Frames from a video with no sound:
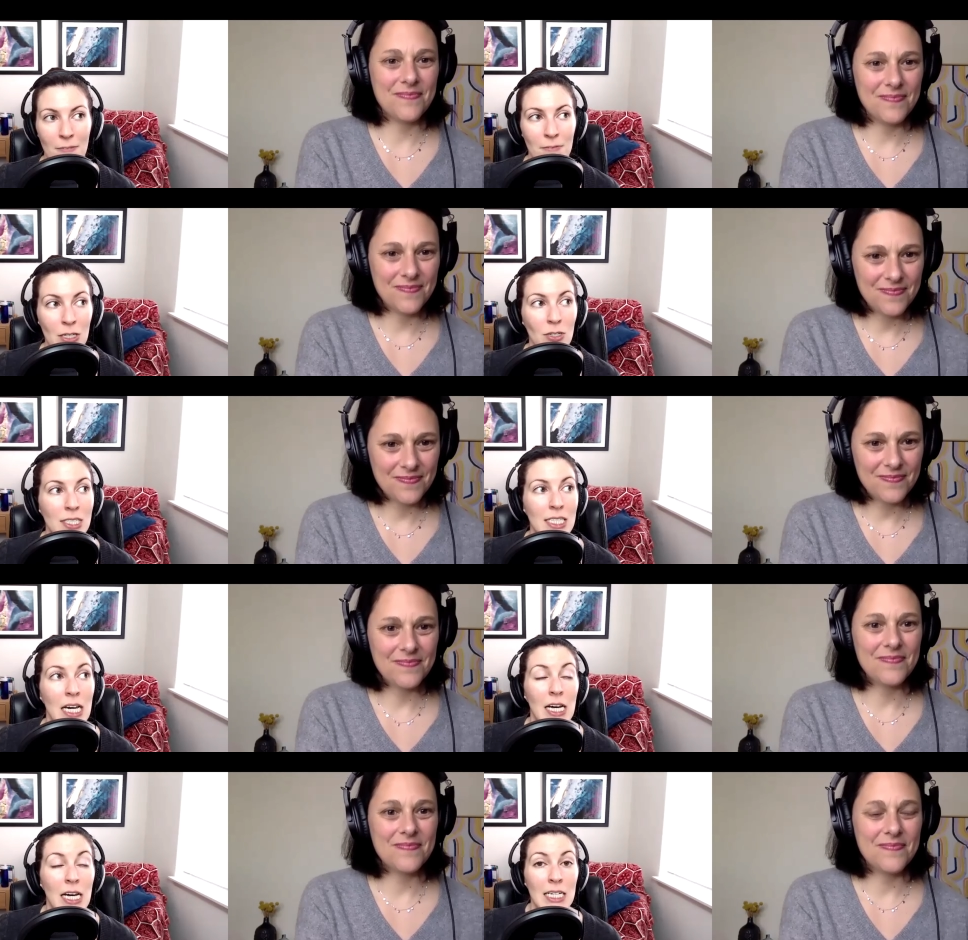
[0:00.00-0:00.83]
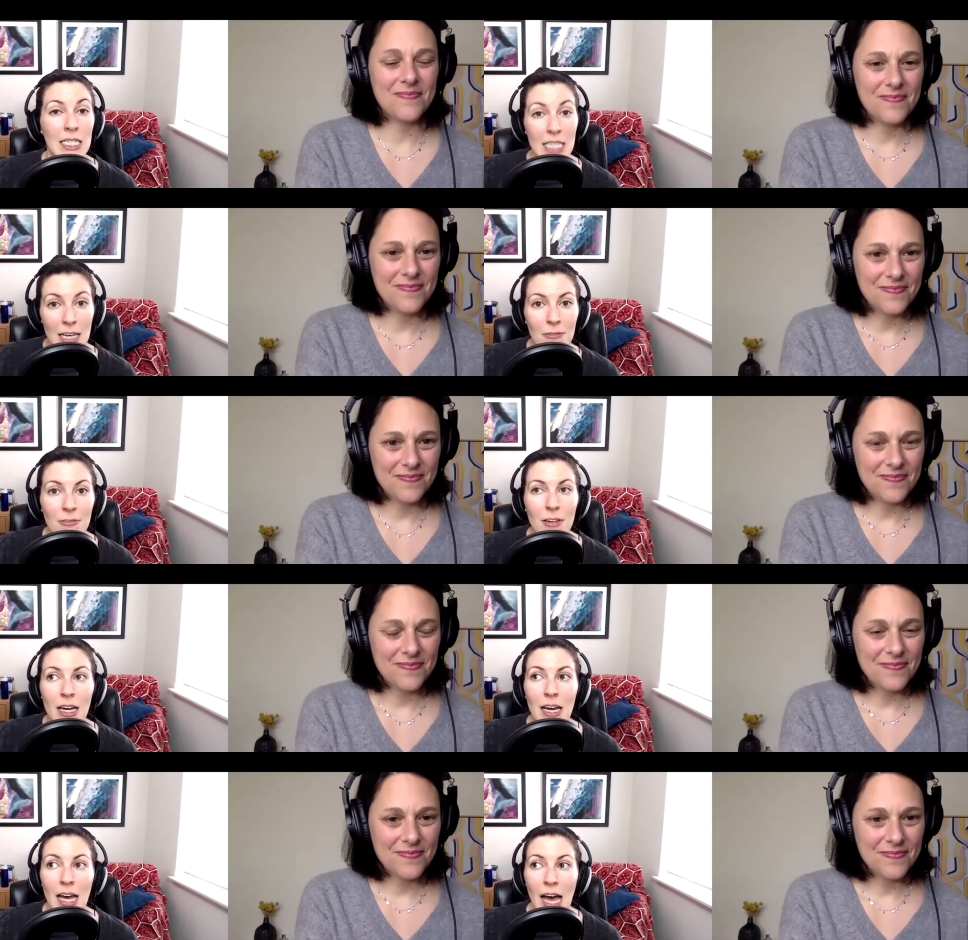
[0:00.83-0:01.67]
Speaker 1: feels safe
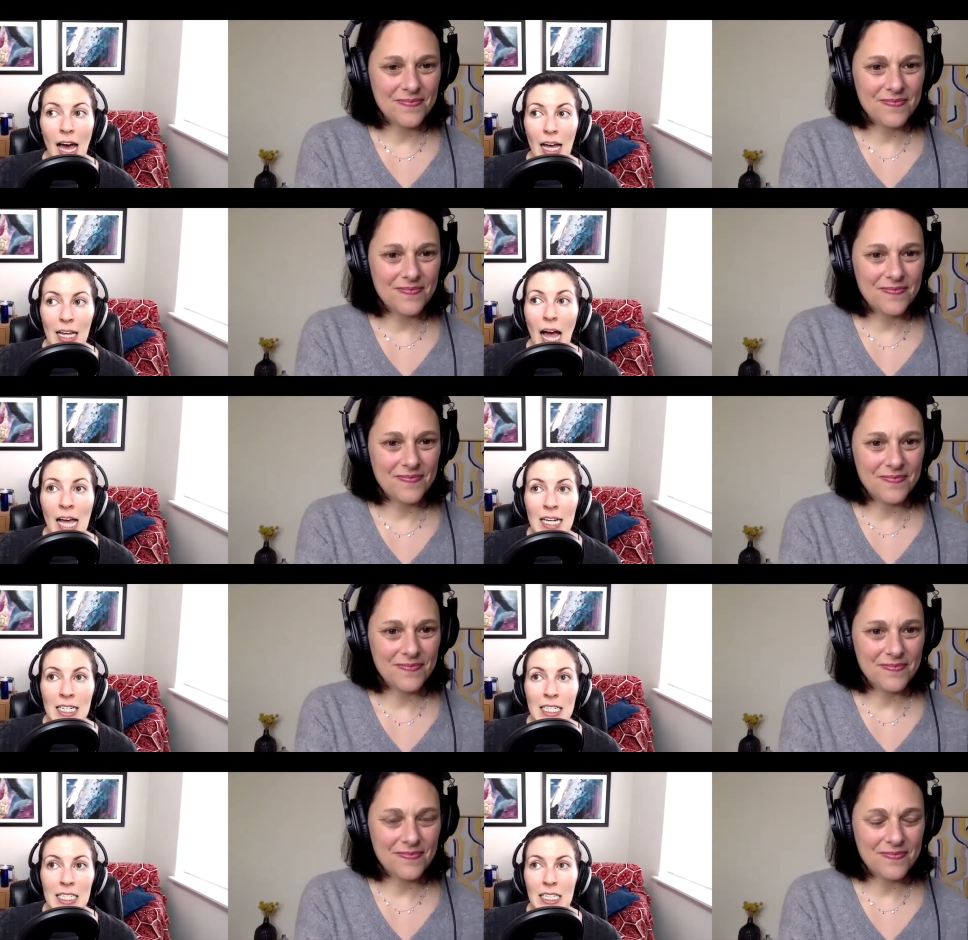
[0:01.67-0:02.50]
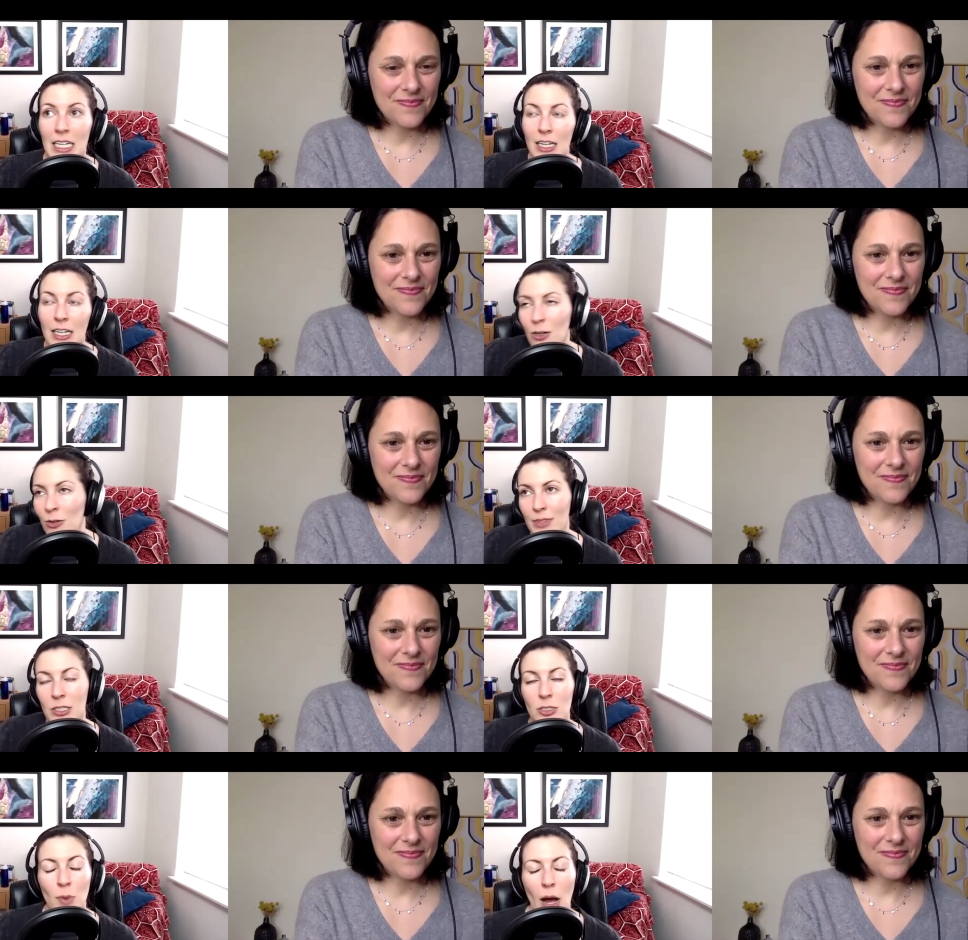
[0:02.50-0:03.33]
and you know there's
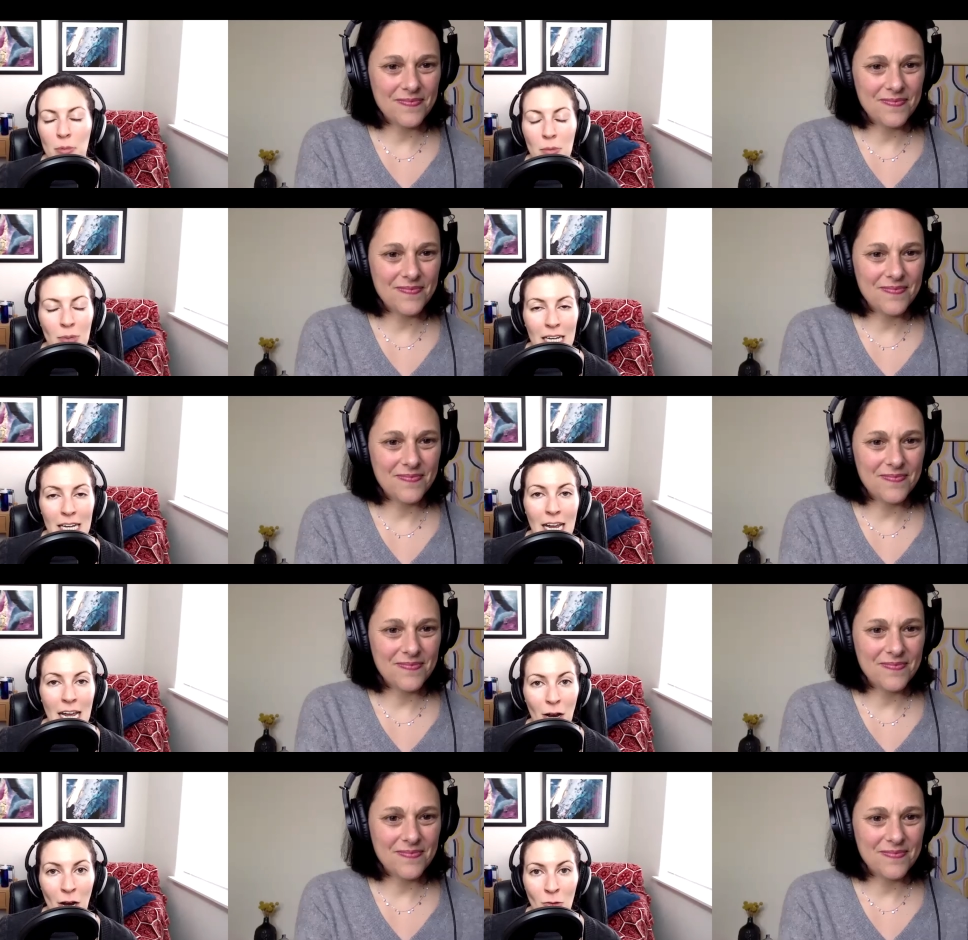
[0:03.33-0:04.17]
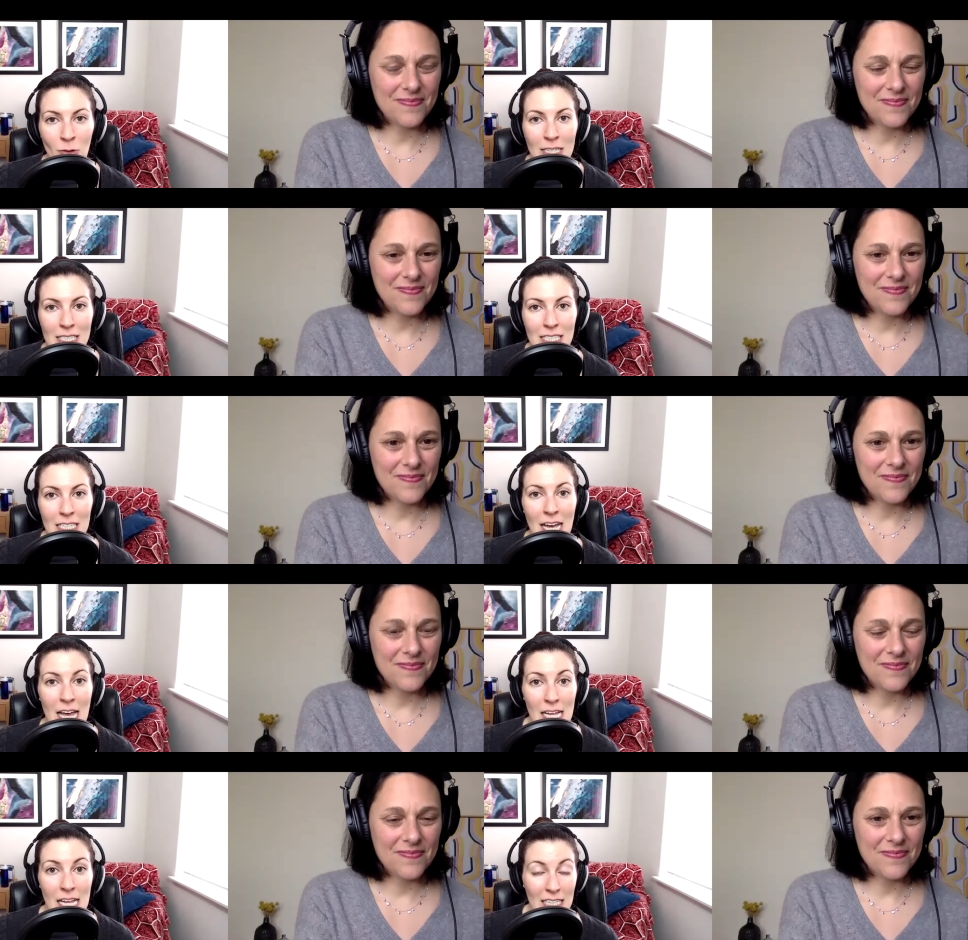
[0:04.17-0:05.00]
probably inherent risk to
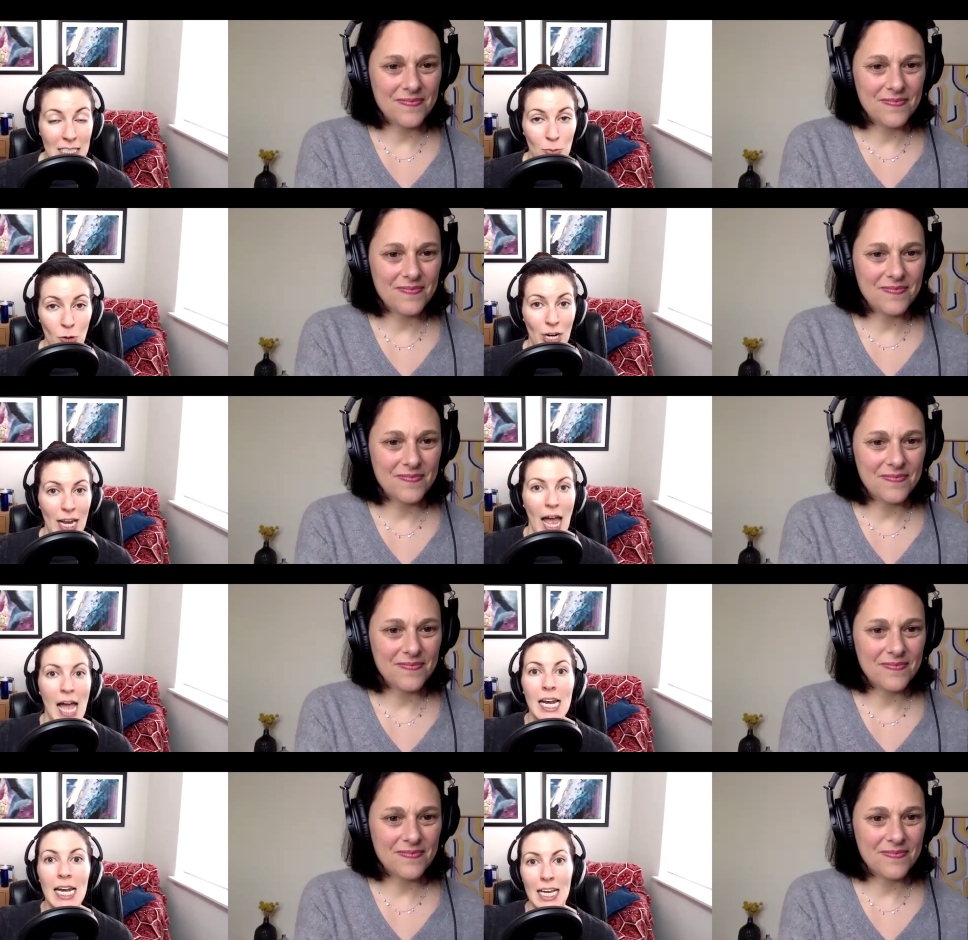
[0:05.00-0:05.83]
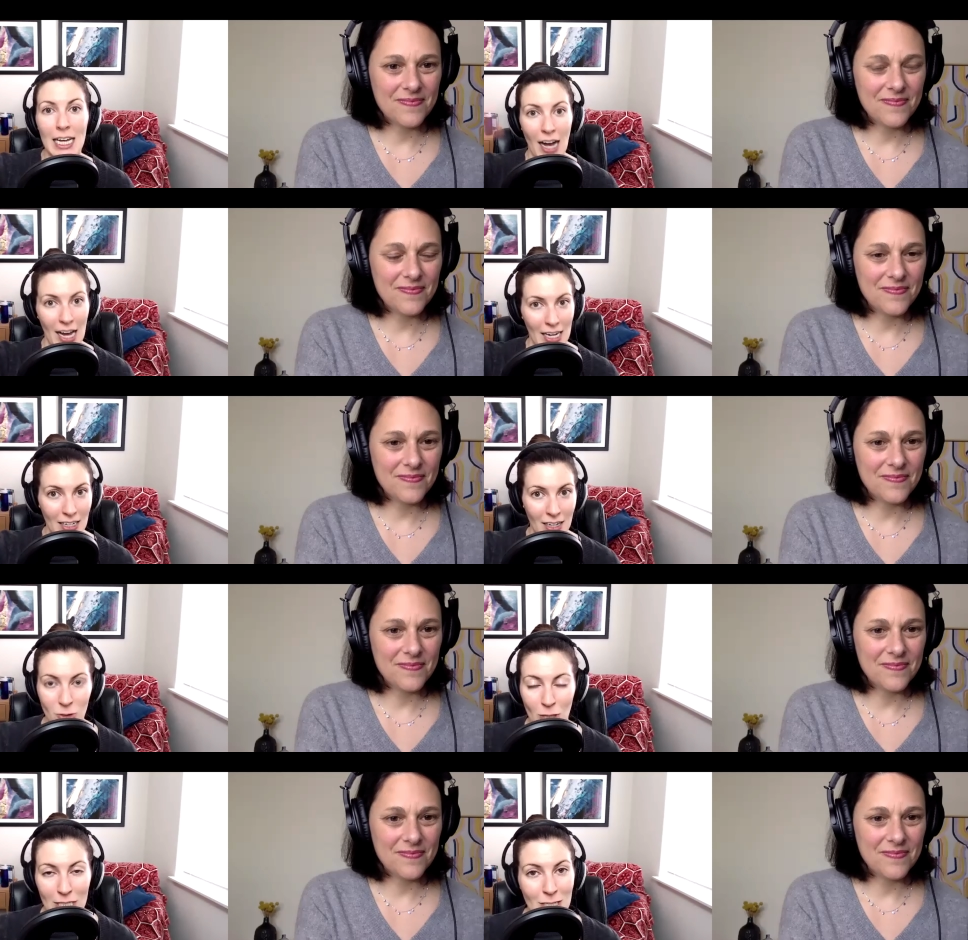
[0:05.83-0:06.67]
exploring any kind of
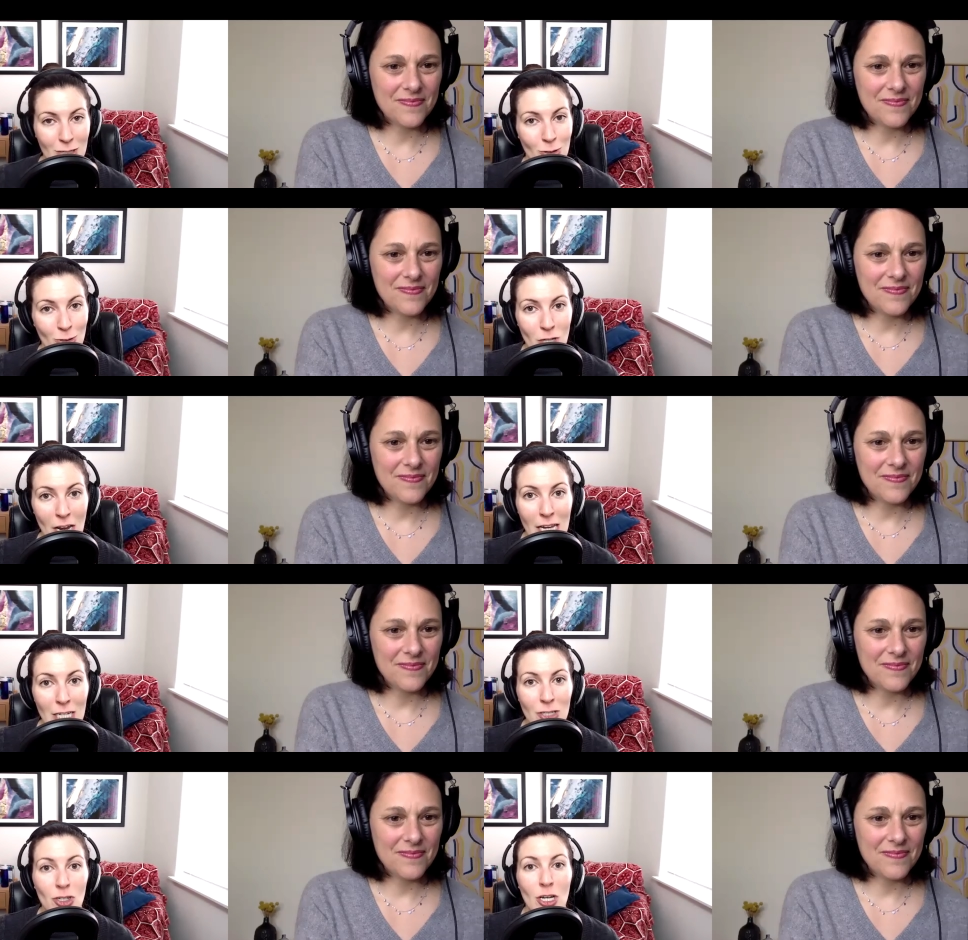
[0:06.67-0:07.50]
transition or change